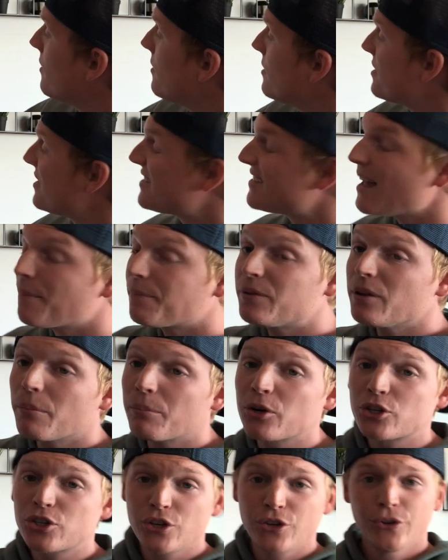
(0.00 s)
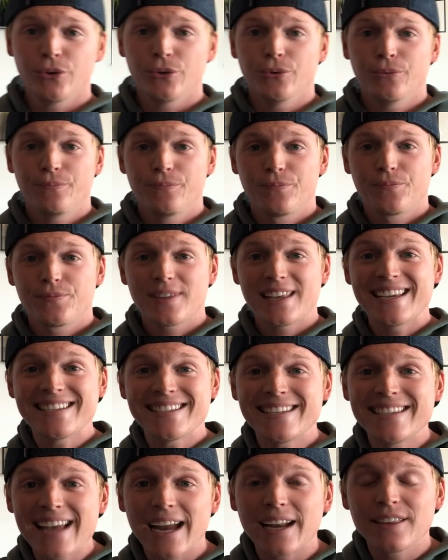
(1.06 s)
Step number 2 is
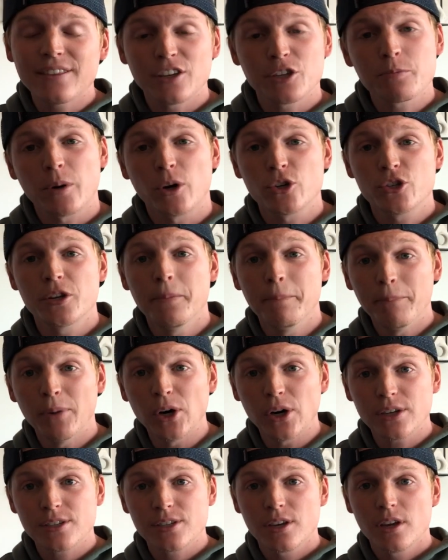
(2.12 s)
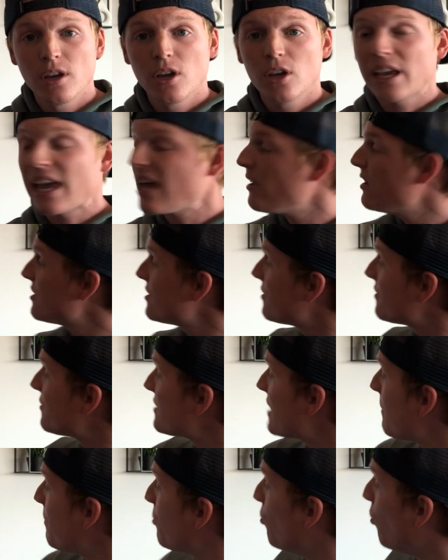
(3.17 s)
getting this person booked. Okay,
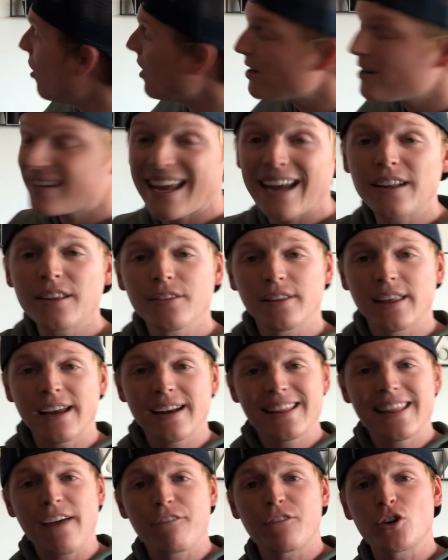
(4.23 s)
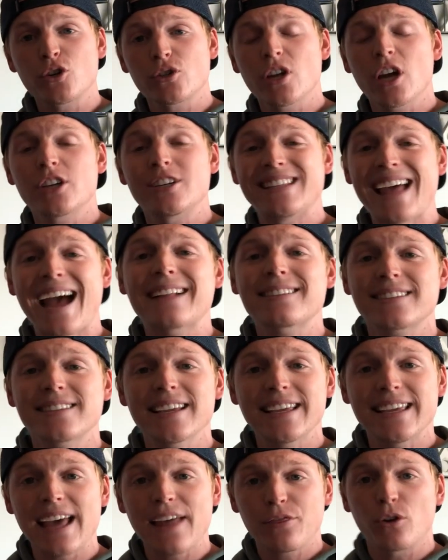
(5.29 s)
step 1, getting that first touch, that's to
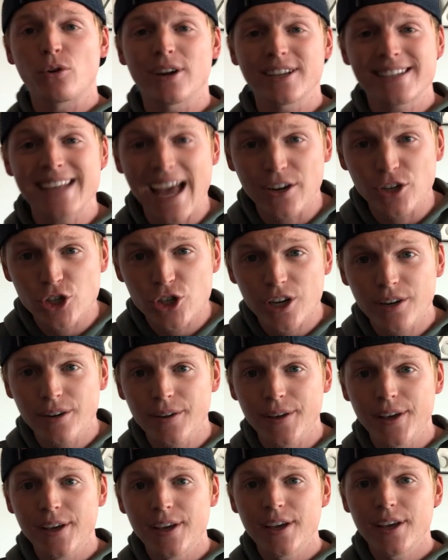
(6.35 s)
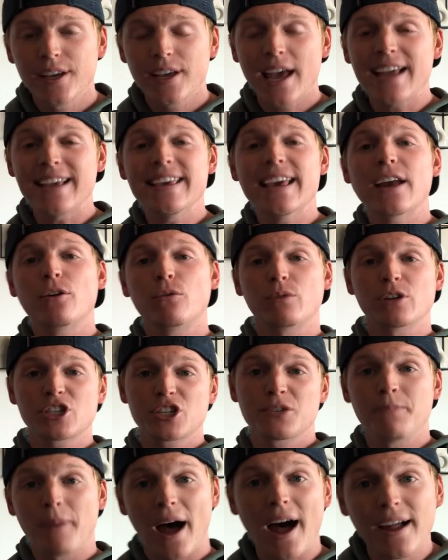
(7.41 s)
get their attention and get a
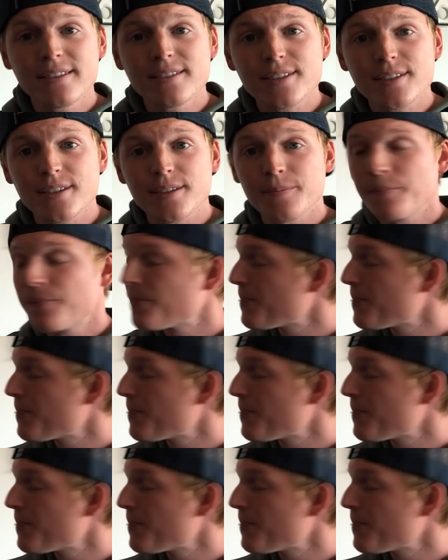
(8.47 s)
response.